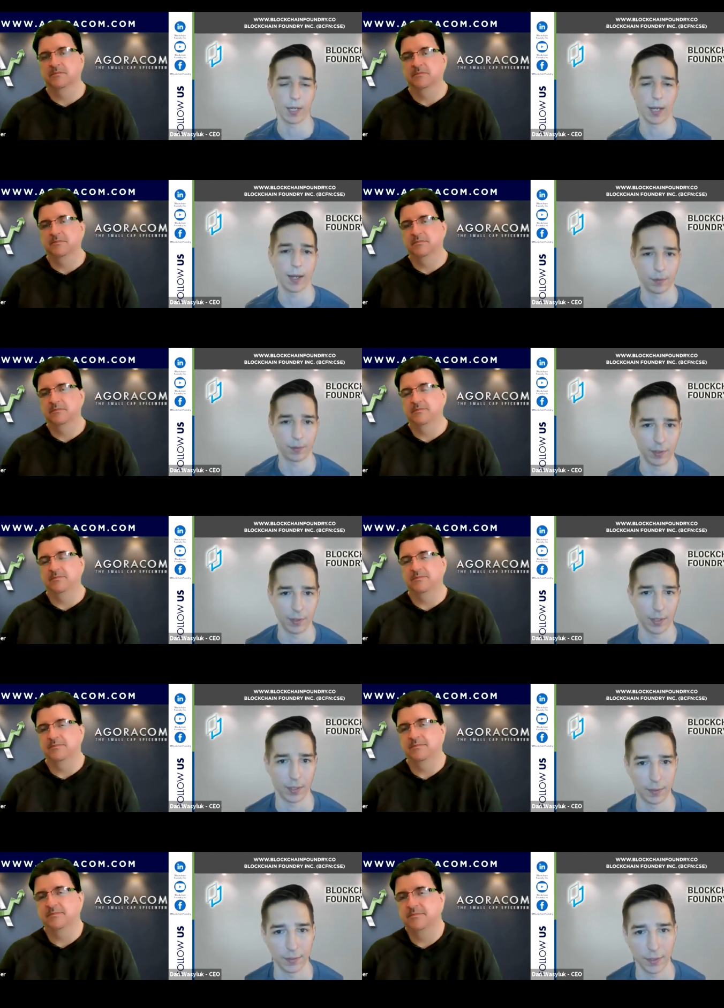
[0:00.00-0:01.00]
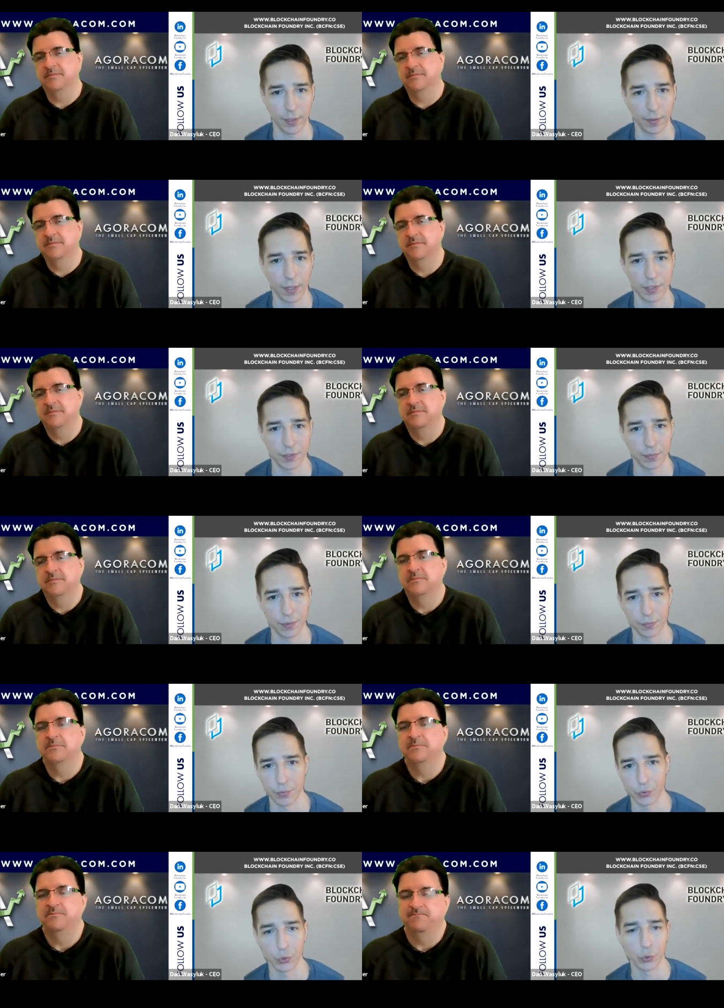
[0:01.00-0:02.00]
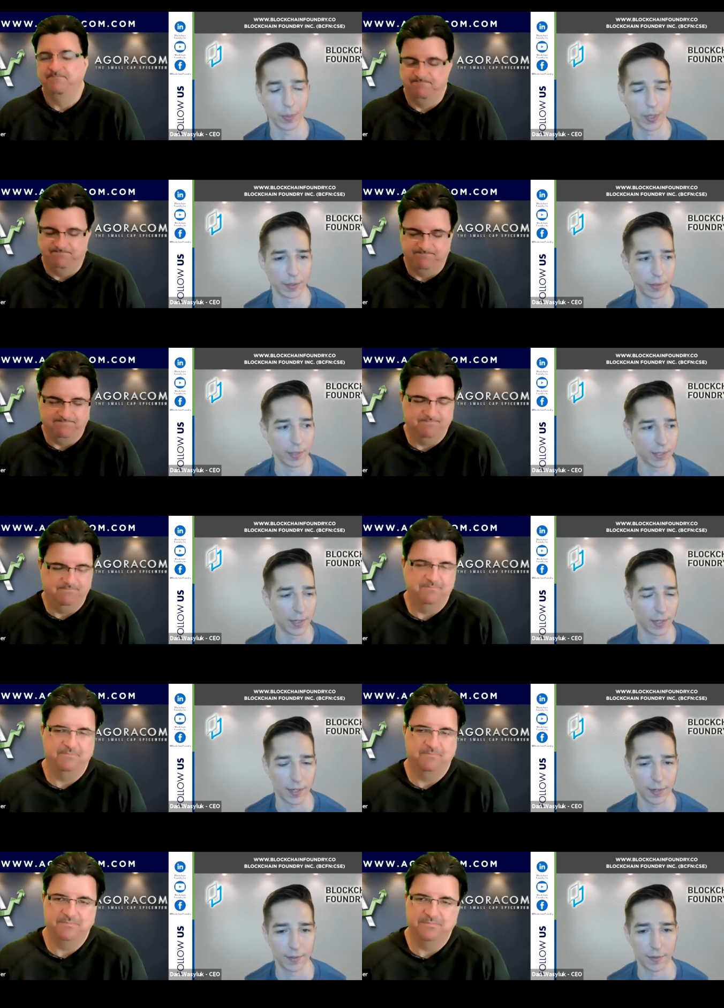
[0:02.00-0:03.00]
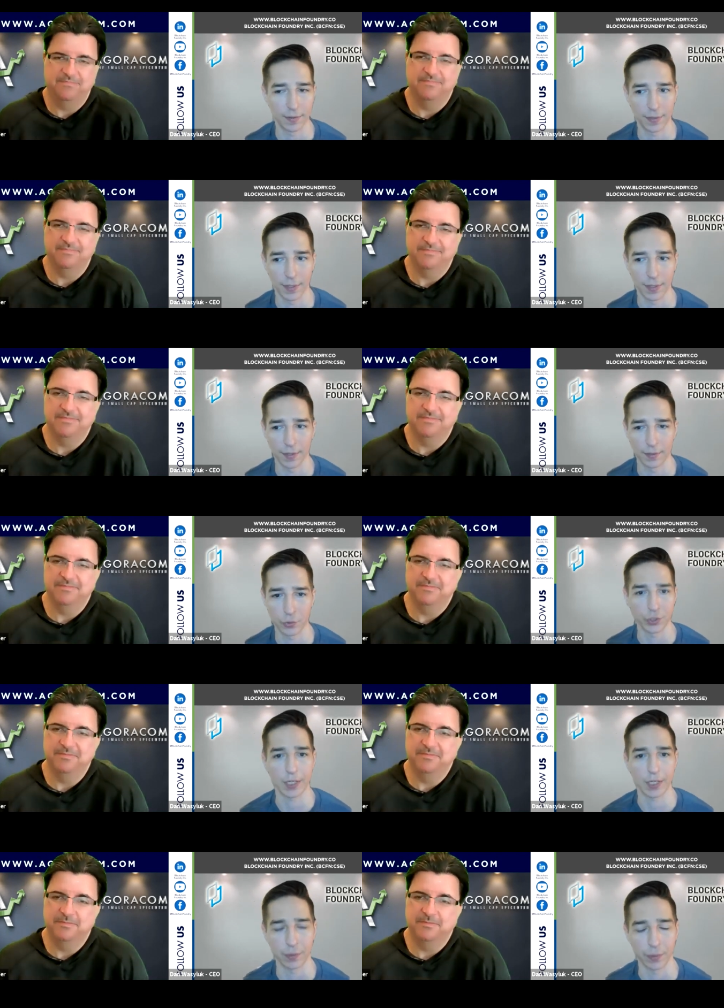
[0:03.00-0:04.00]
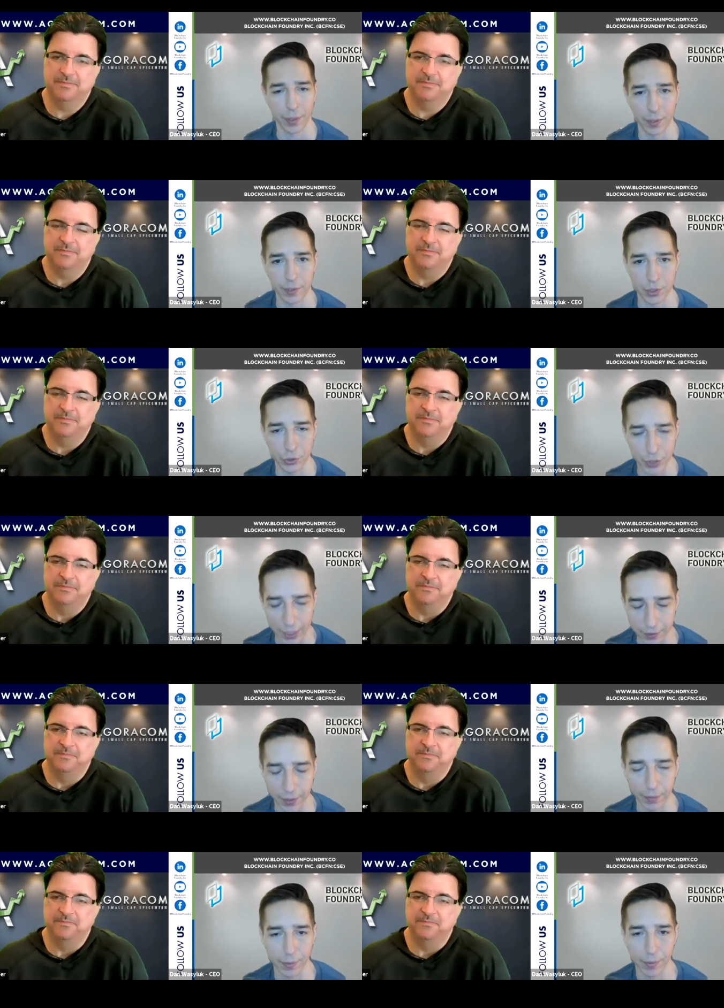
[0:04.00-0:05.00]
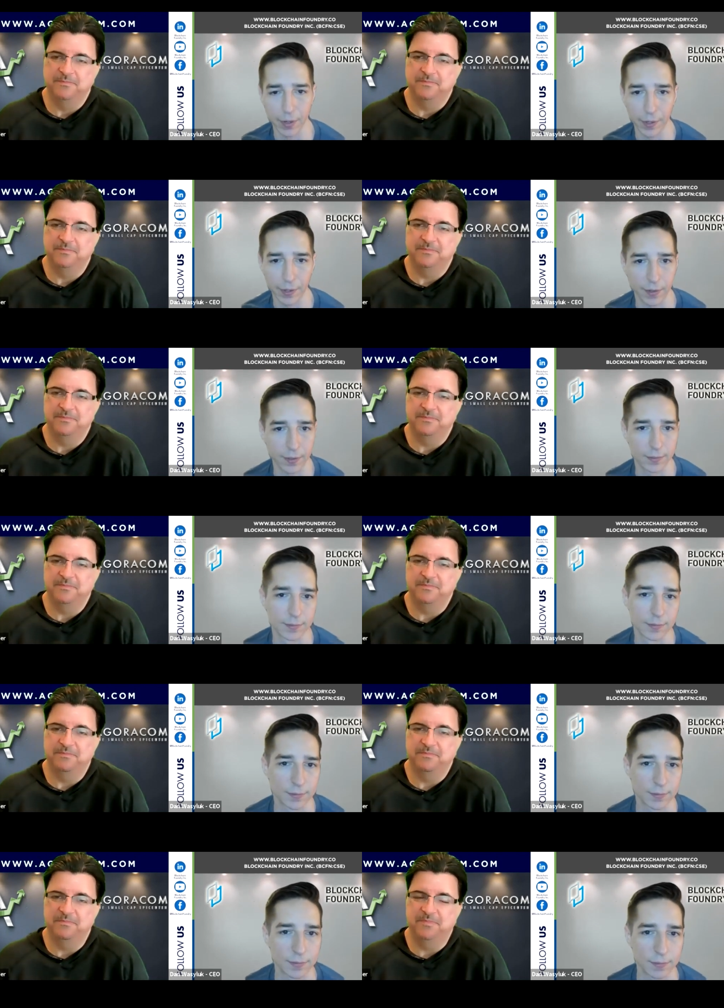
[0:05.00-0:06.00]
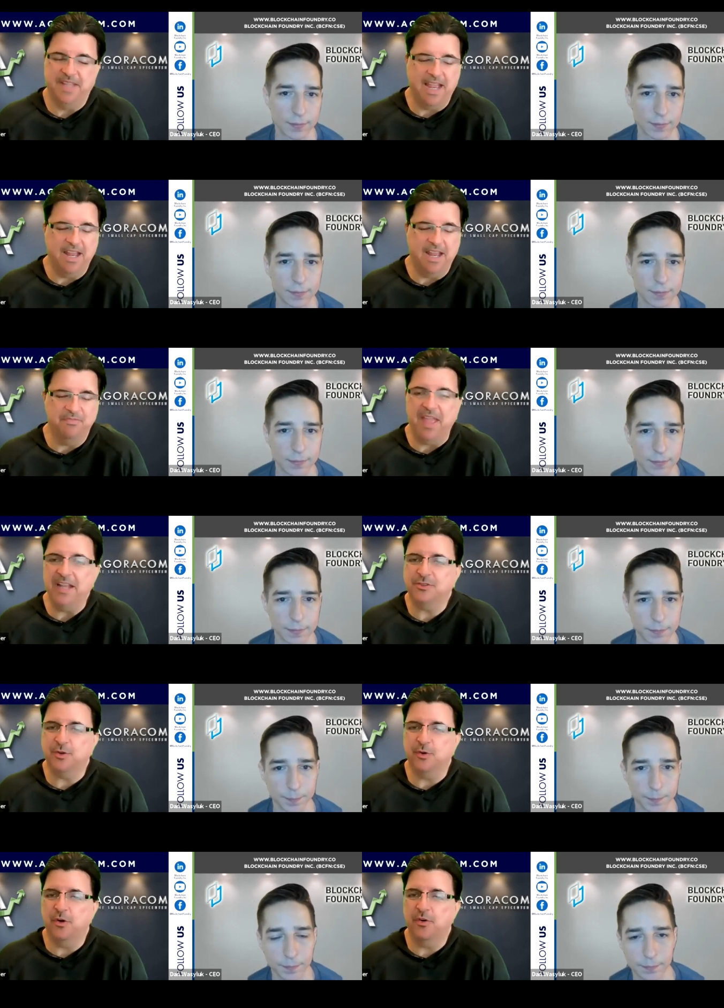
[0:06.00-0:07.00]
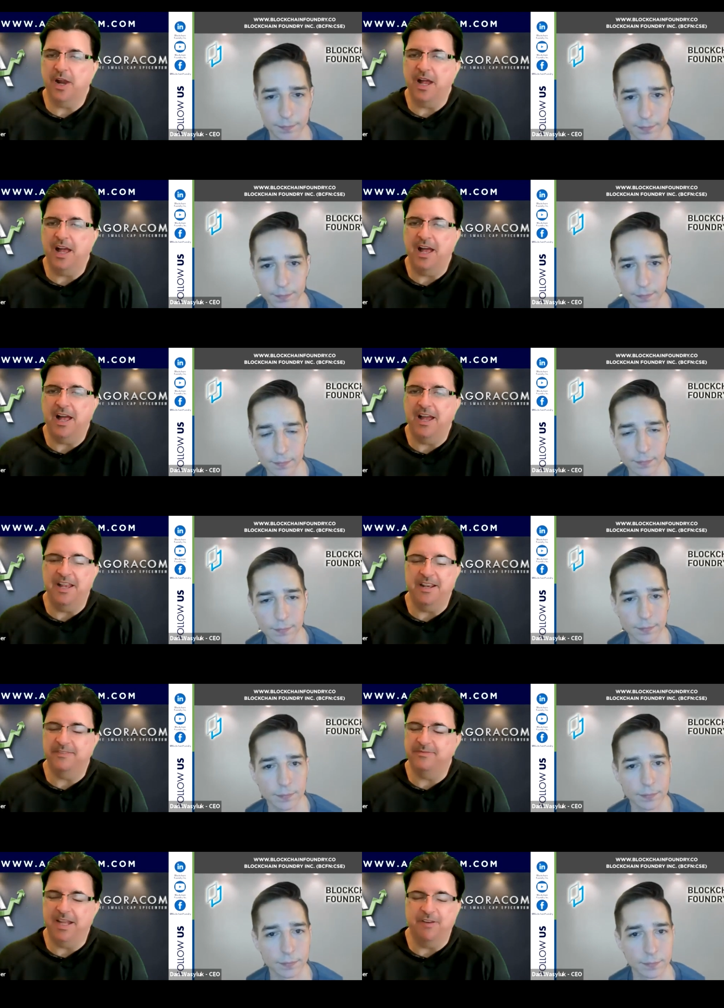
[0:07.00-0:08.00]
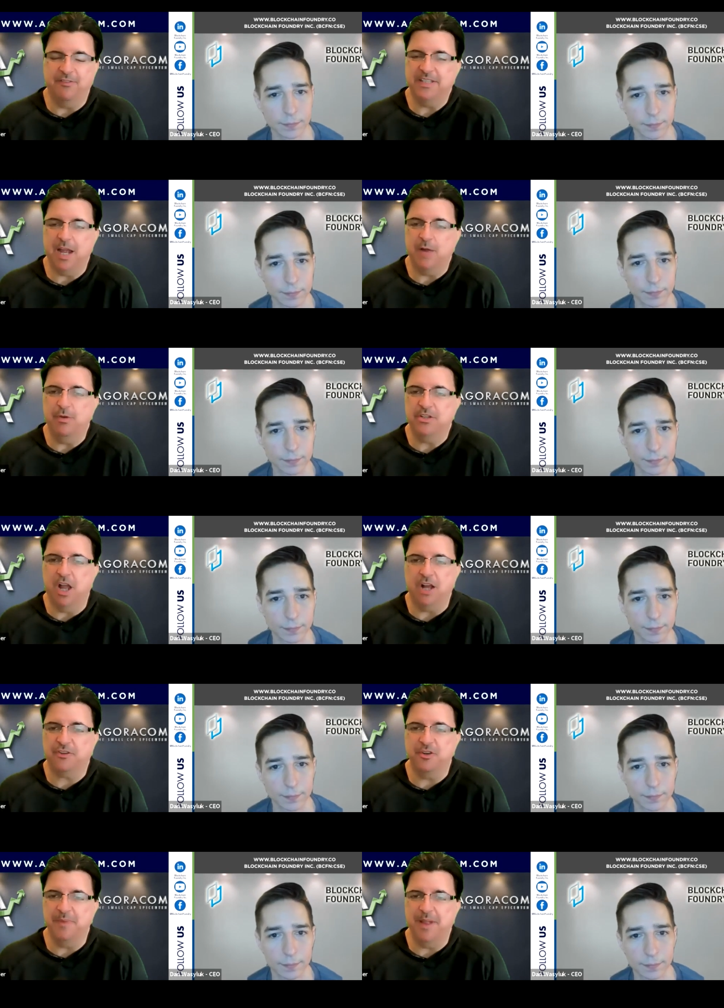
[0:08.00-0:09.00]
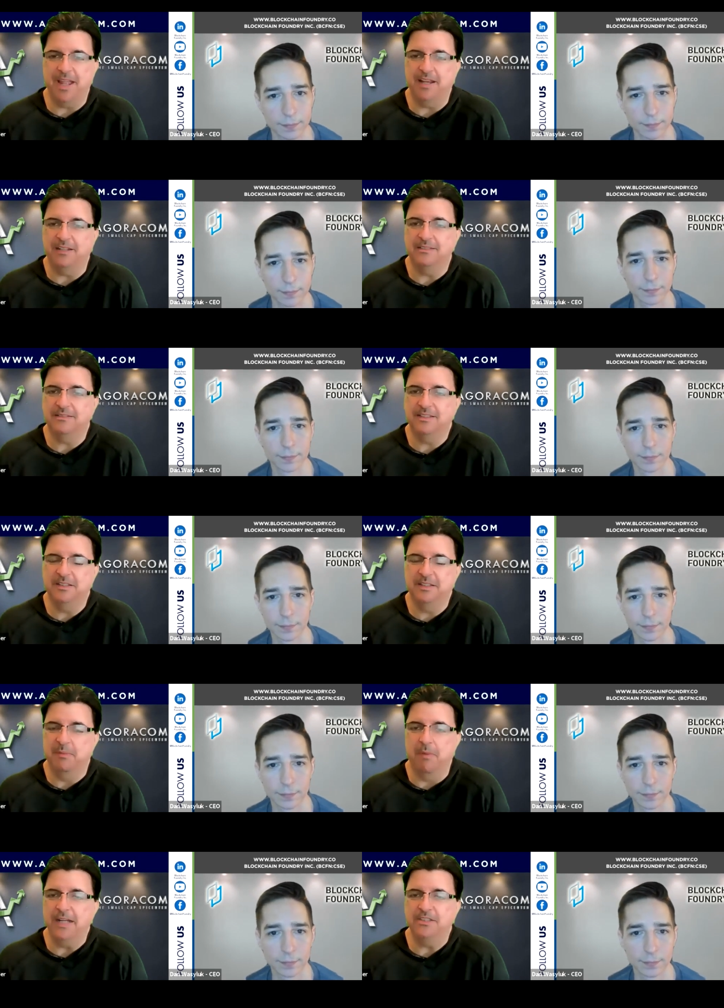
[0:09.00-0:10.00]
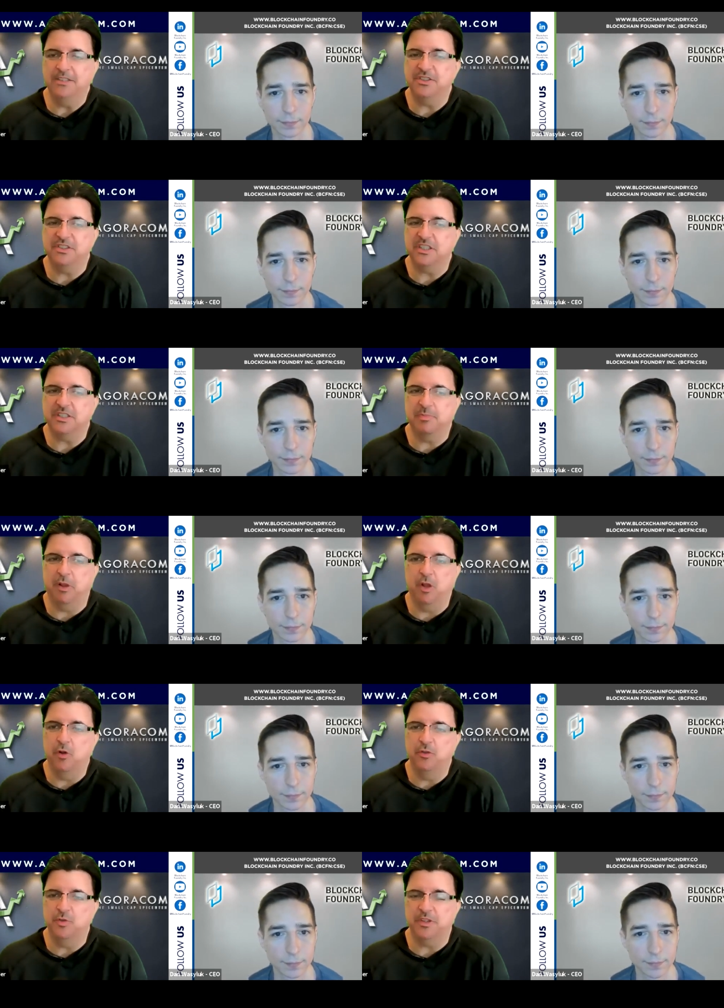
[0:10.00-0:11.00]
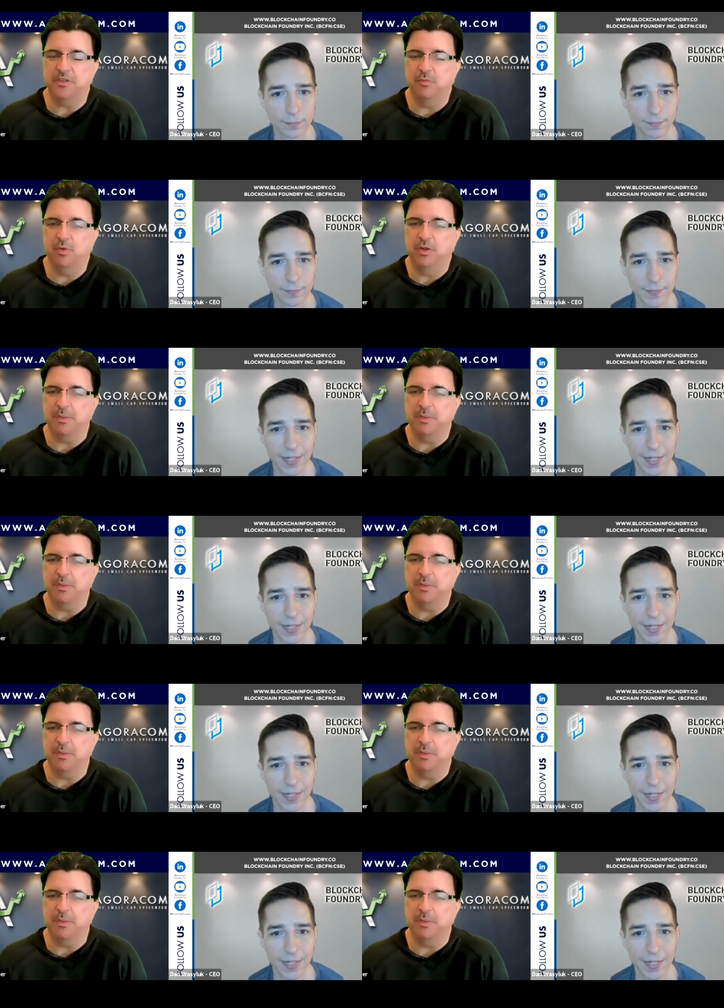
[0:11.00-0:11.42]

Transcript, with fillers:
Speaker 1: down and you know us re- resuming the uh, the trajectory trajectory we were already on
Speaker 2: dan thanks for uh, uh, every time we talk to you man the mind just explodes with what the